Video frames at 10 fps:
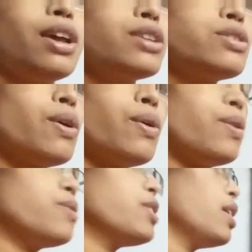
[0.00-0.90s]

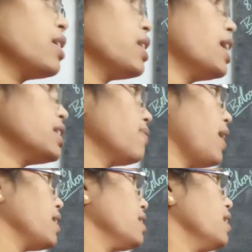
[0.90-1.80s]
So that's
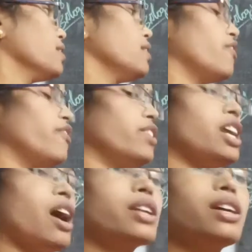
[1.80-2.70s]
why every
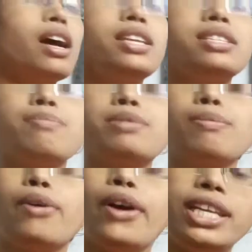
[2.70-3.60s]
organism's
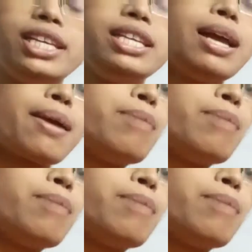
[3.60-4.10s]
body